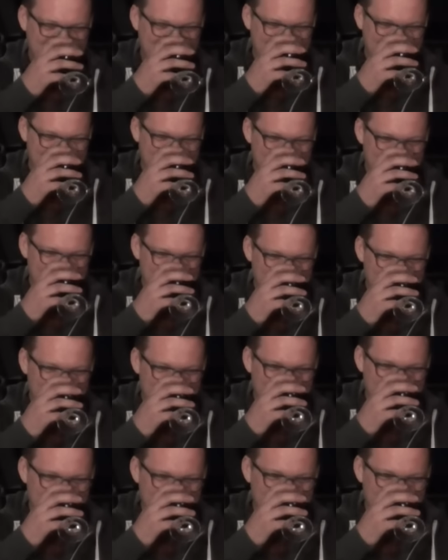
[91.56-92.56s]

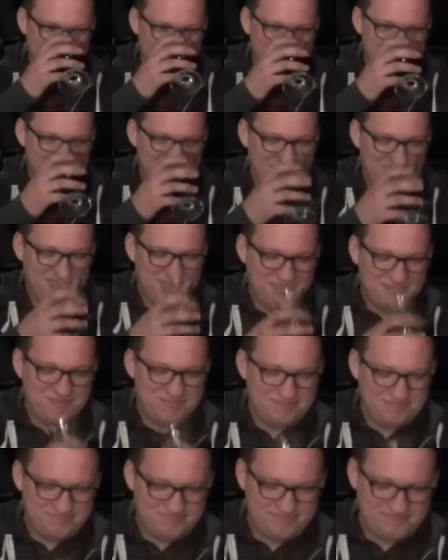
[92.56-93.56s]

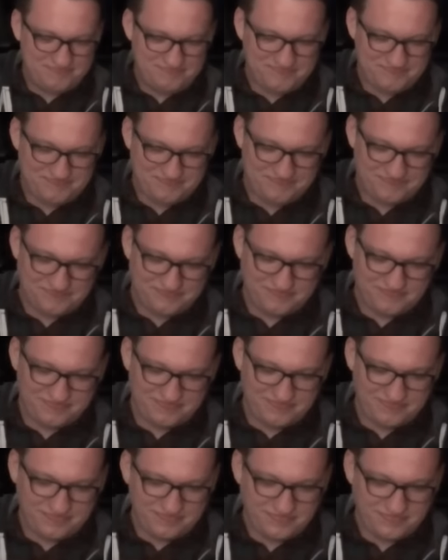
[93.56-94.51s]
This person isn't speaking.